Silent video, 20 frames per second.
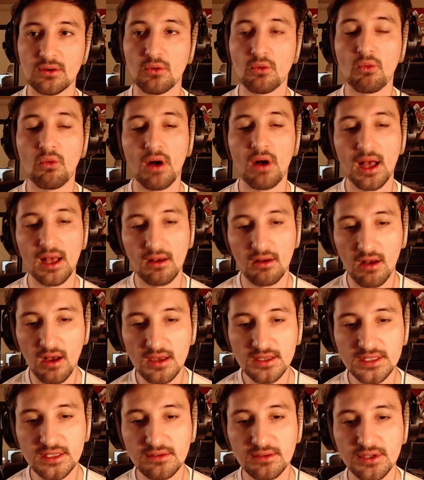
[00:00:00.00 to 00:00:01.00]
while
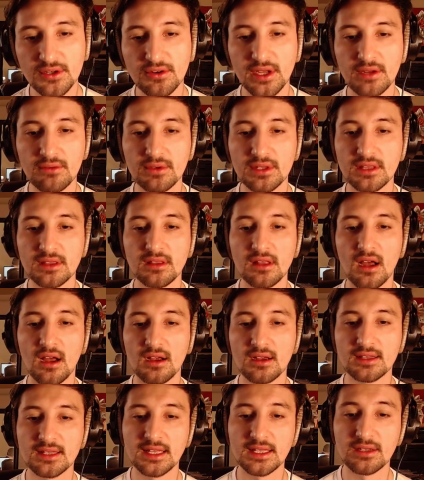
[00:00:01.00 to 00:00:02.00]
also agreeing with
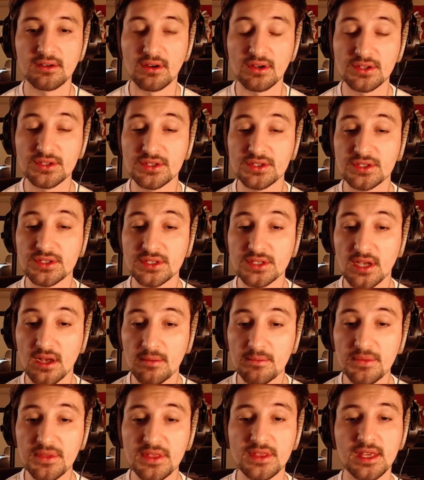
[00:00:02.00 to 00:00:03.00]
Locke that there are
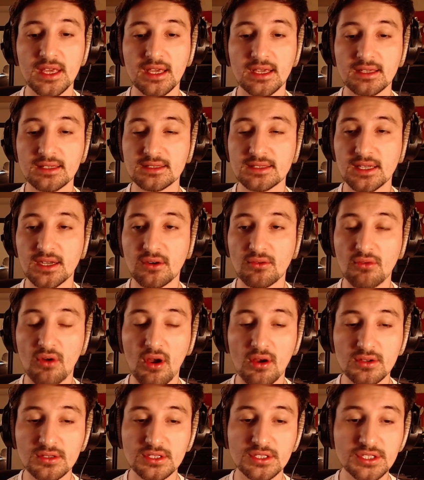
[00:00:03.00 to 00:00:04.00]
some things that are
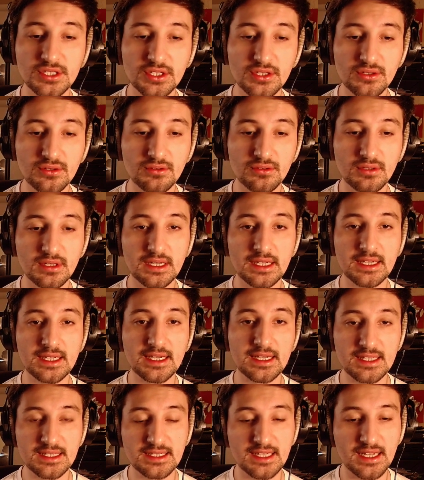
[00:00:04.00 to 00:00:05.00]
wrong to do
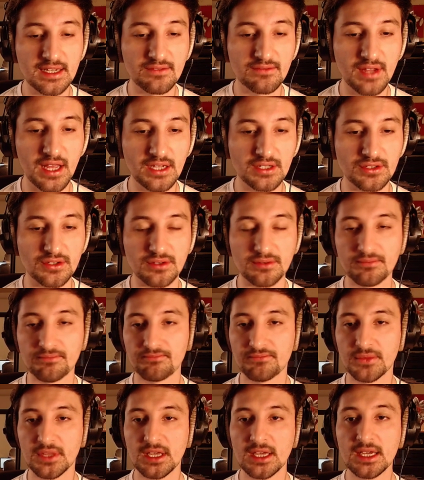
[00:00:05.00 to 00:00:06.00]
in the state of nature.
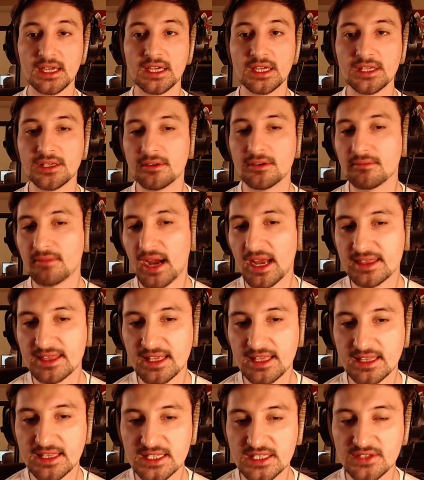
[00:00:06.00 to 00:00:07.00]
You might
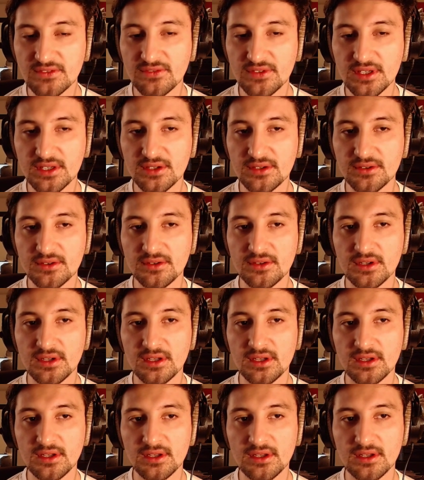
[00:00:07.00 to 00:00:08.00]
think this view
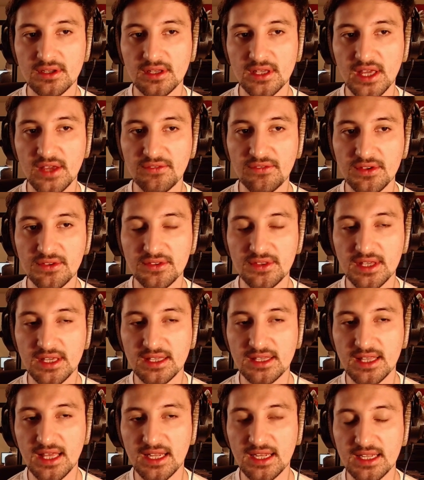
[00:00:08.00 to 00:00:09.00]
if you
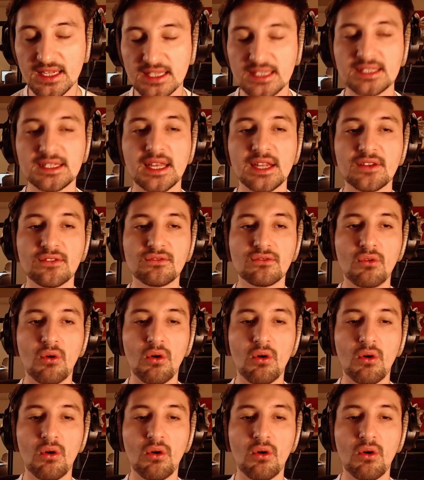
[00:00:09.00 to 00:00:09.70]
think that in a state of